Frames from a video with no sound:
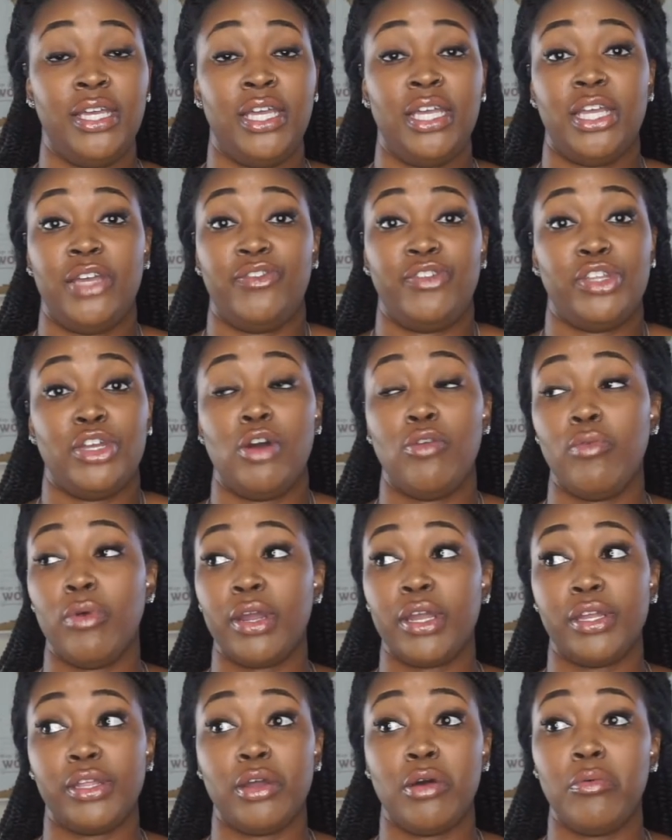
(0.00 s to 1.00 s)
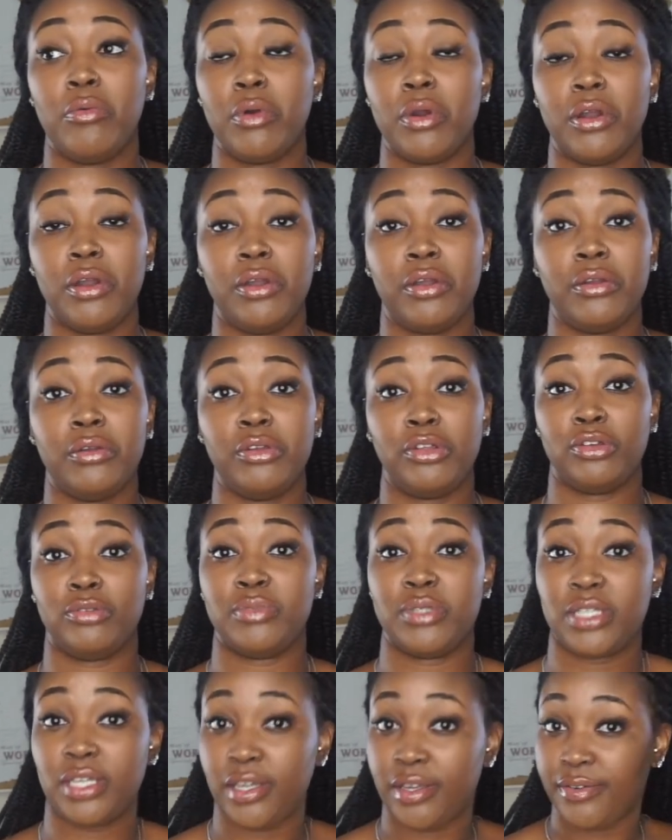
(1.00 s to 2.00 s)
If it don't work, it don't work. You know what I'm
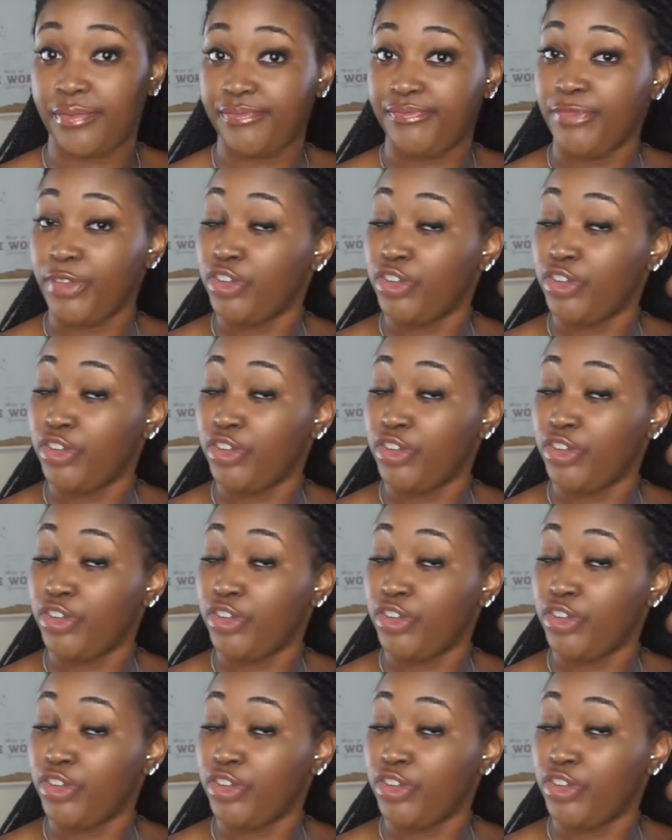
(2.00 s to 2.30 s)
saying?